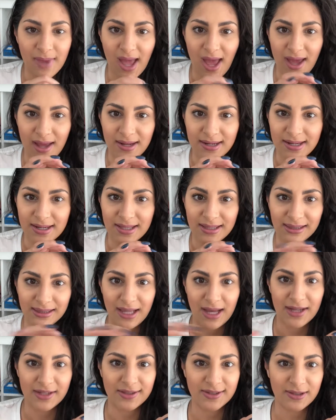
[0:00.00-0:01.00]
and
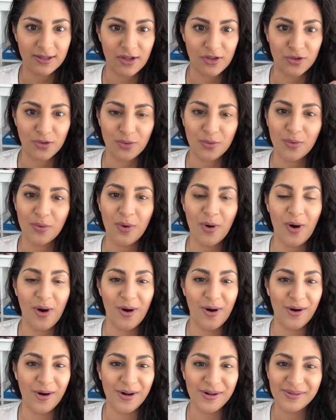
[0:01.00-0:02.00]
last through
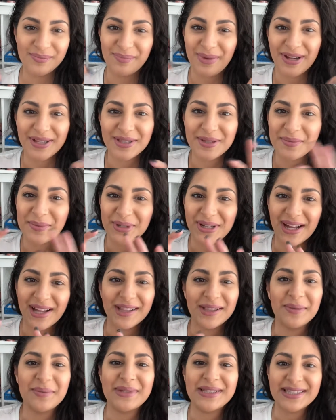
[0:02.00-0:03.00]
all possible
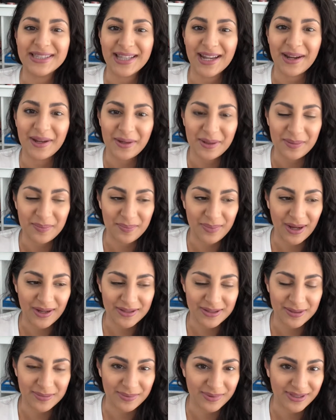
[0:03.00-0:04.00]
elements that I could
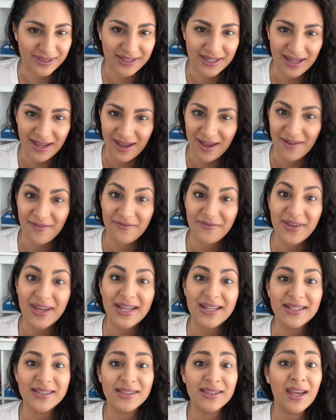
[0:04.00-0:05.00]
possibly
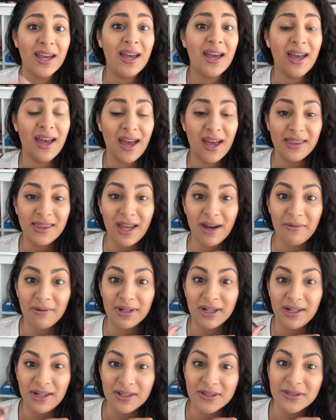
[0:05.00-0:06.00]
face. That
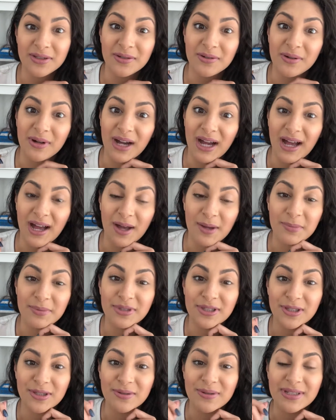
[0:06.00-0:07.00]
one also
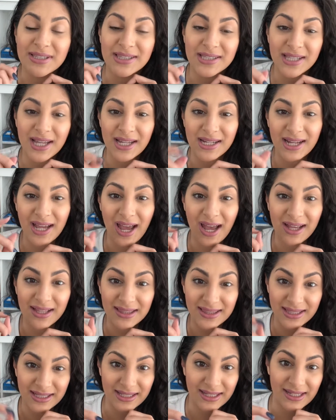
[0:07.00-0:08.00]
helps to extend
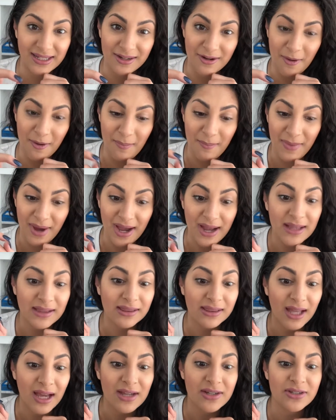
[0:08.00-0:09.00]
and thicken my
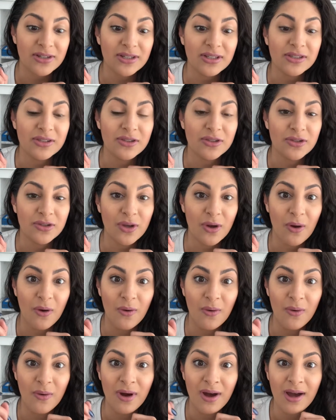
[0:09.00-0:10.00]
lashes.
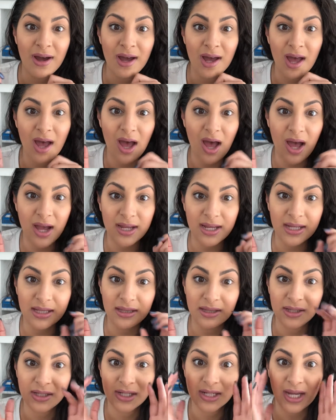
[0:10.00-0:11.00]
So again,
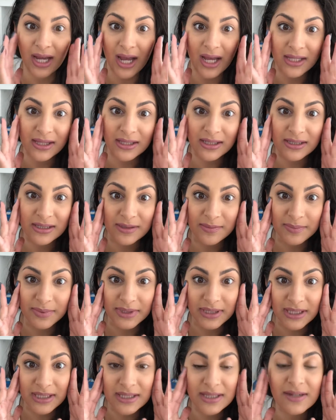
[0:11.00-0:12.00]
look at the
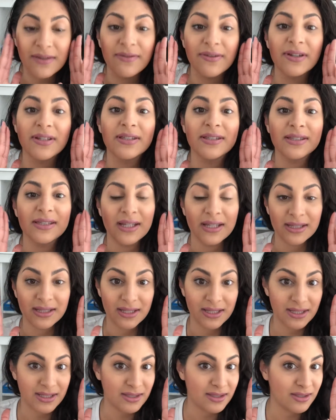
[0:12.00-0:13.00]
complete difference that
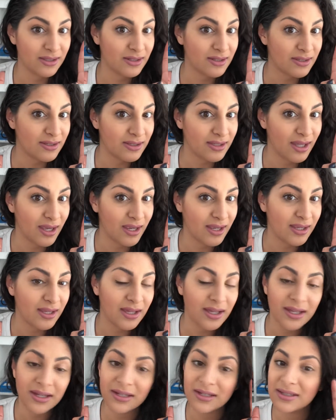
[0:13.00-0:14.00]
this looks like.
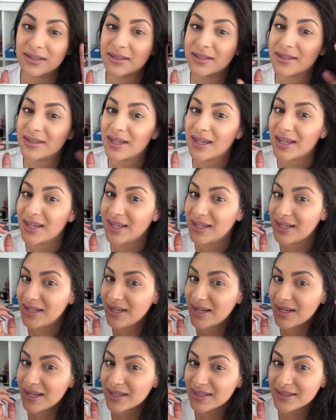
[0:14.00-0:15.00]
It is
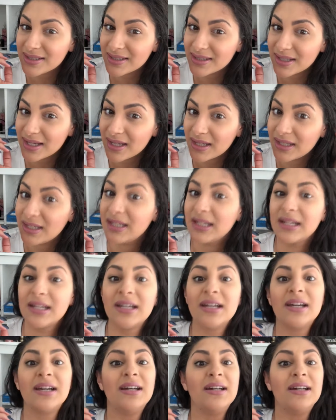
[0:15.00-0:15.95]
insane